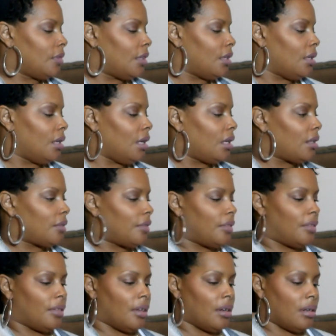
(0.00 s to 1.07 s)
the
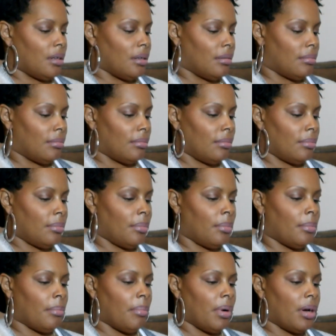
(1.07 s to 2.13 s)
NYX um
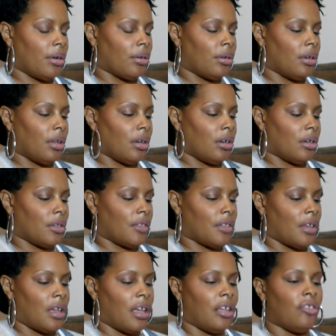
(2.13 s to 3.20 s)
butter gloss
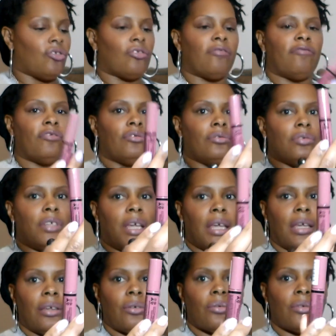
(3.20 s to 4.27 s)
and angel food
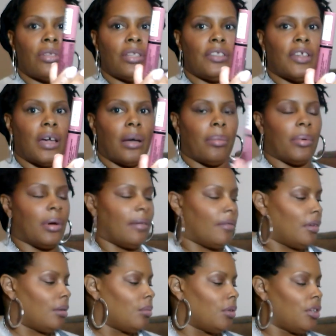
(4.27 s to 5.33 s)
cake on the top of
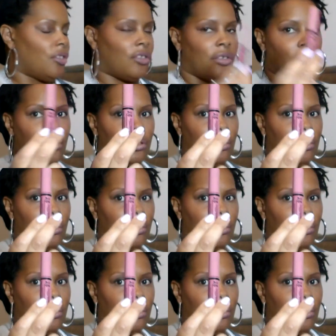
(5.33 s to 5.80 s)
it which